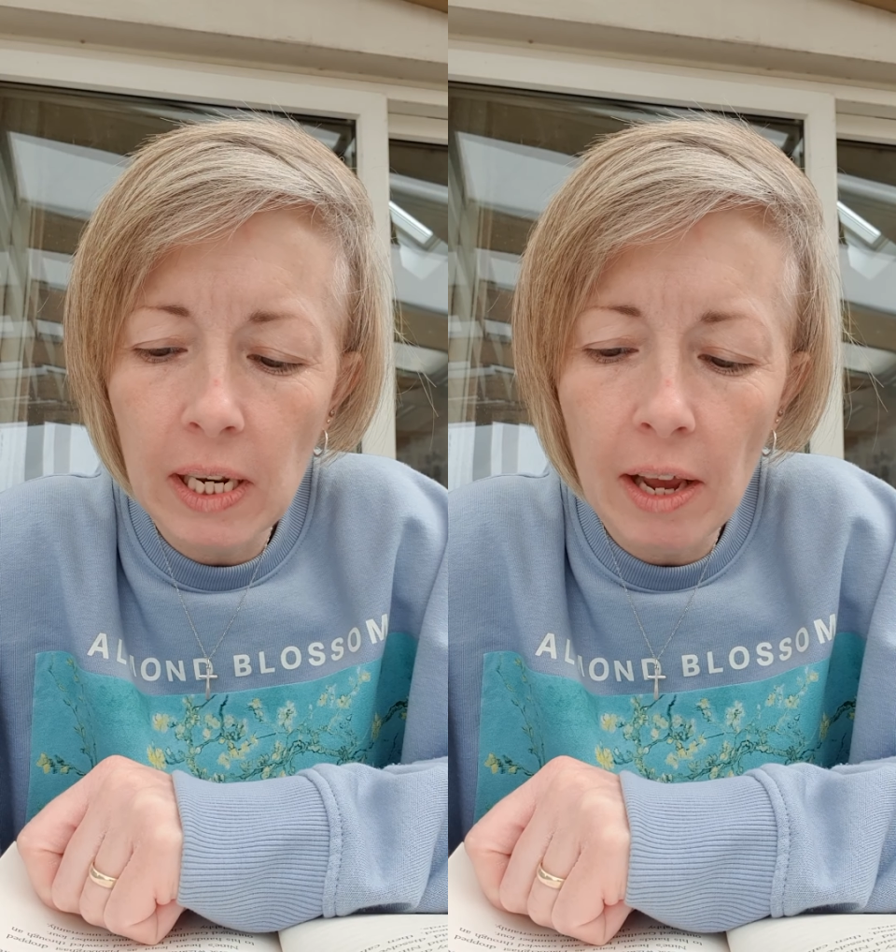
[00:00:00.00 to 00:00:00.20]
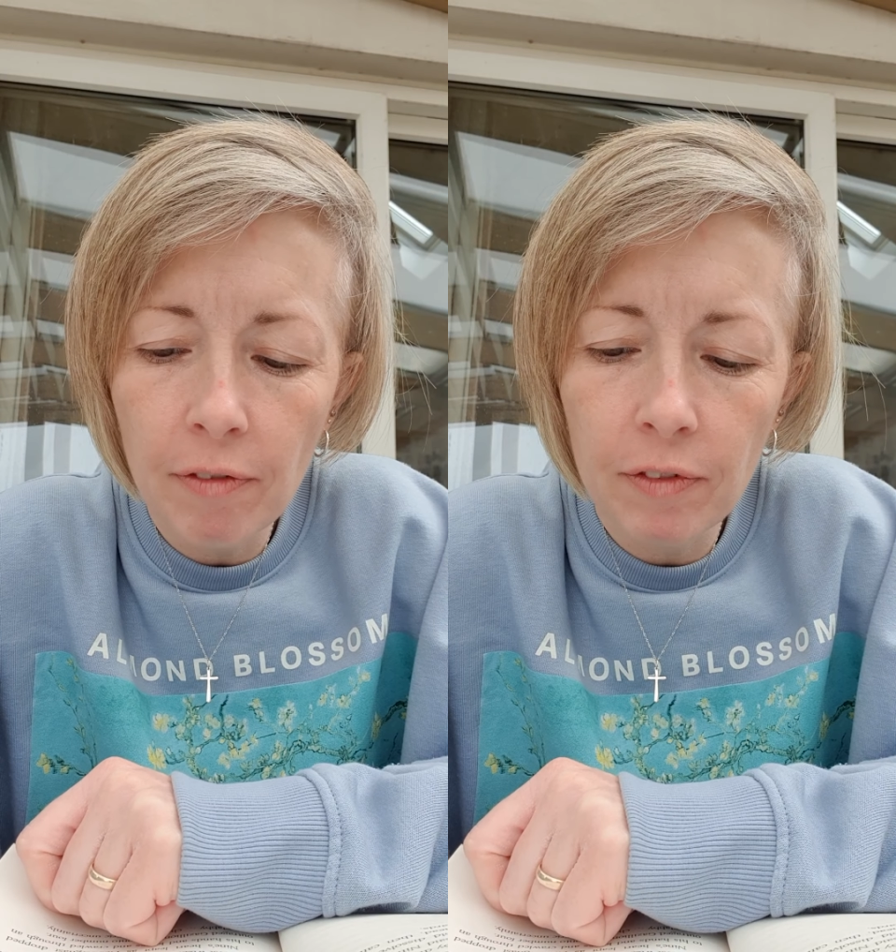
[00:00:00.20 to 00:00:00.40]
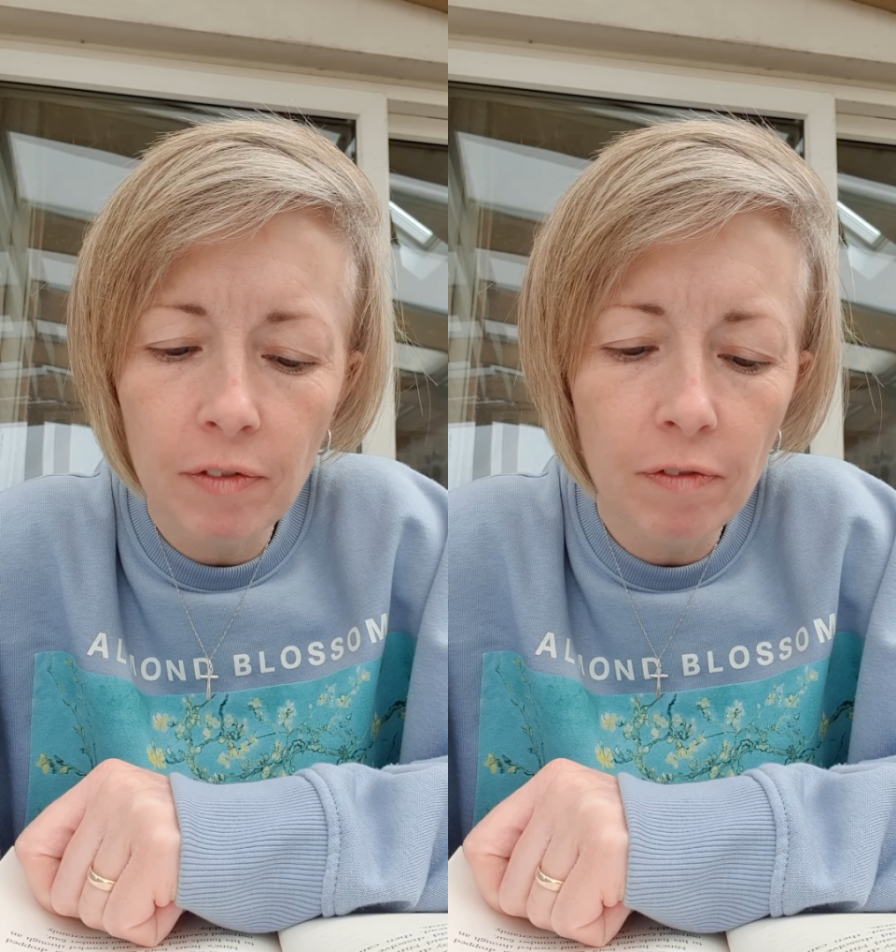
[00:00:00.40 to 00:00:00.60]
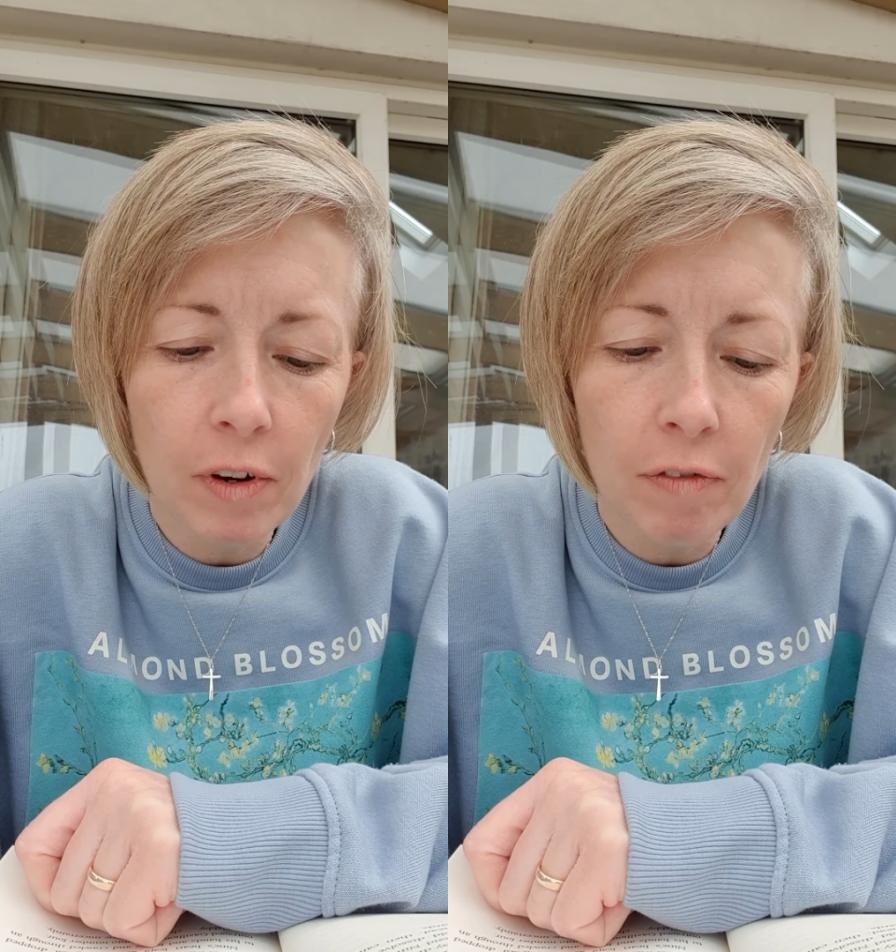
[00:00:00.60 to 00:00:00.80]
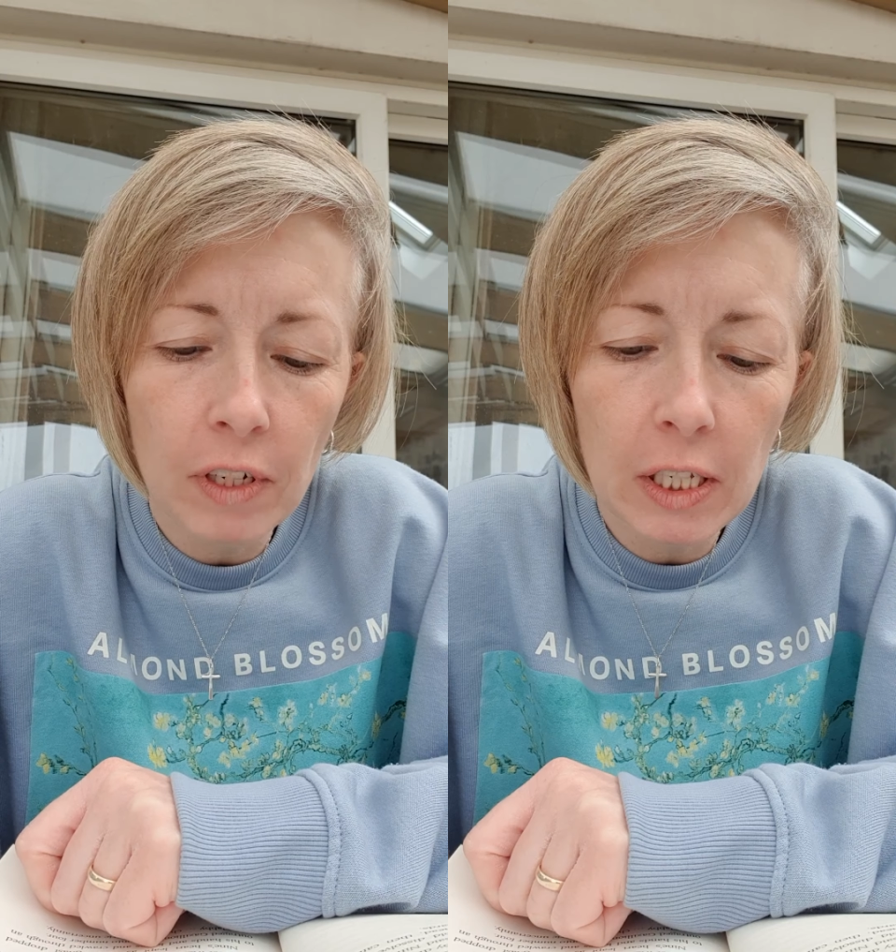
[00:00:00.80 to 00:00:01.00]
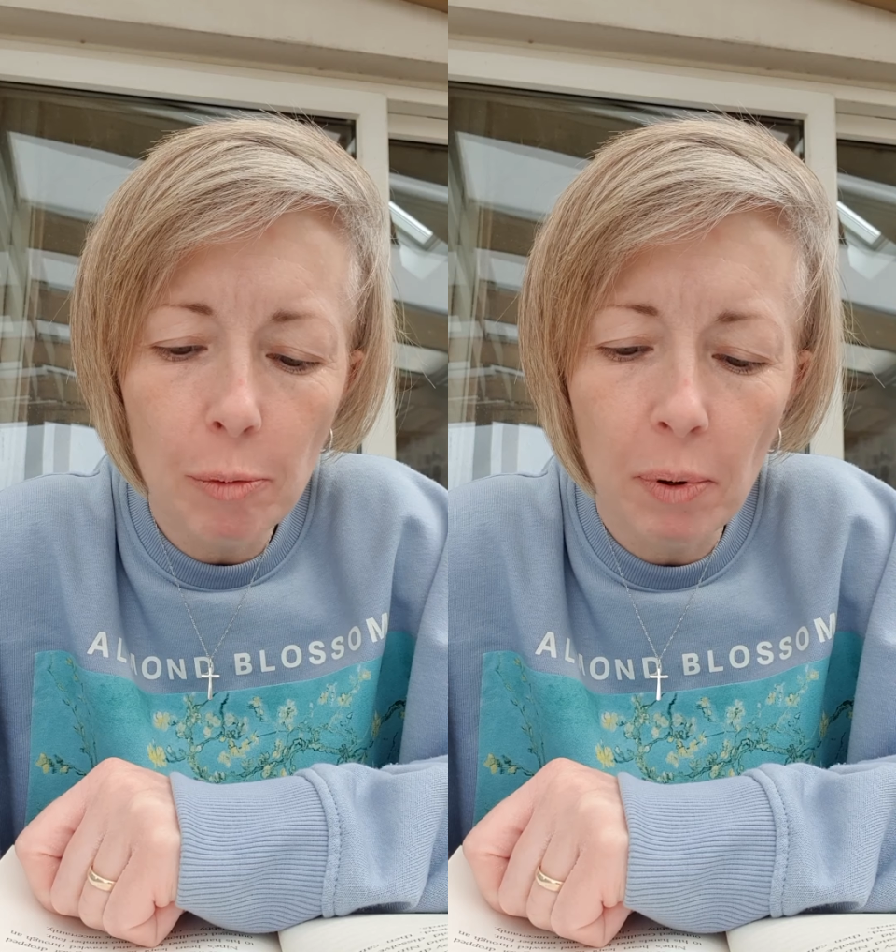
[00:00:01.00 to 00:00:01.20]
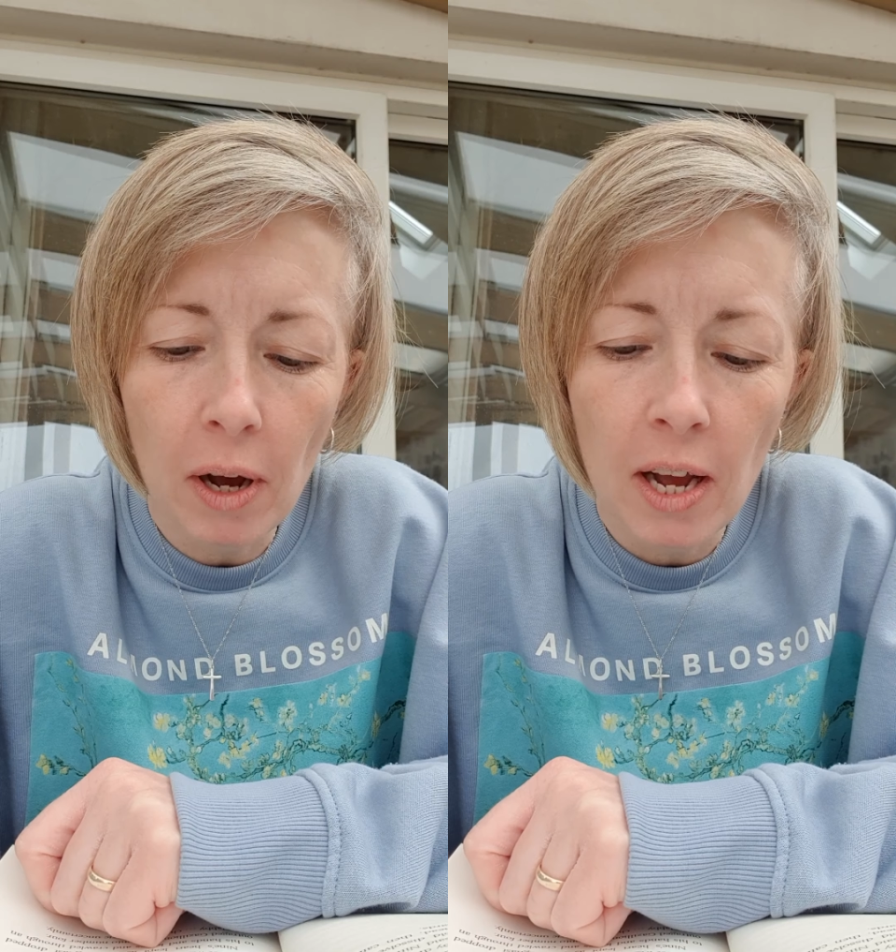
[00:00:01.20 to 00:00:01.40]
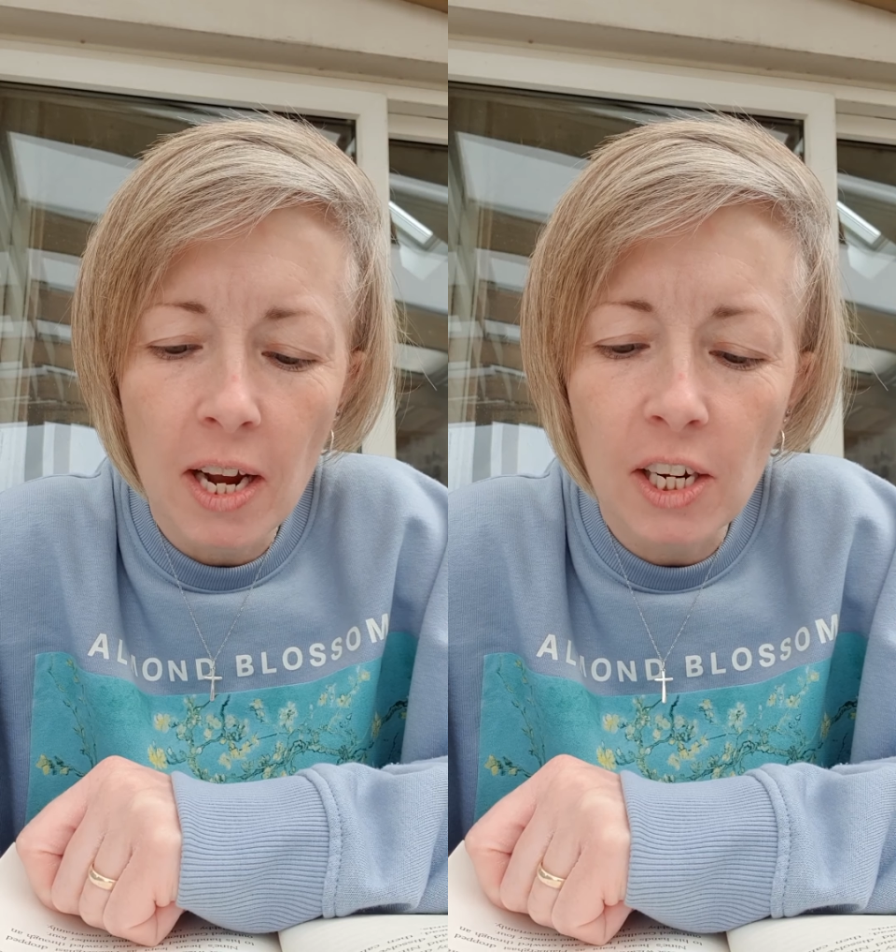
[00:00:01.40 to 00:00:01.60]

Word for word: left fluffy slipper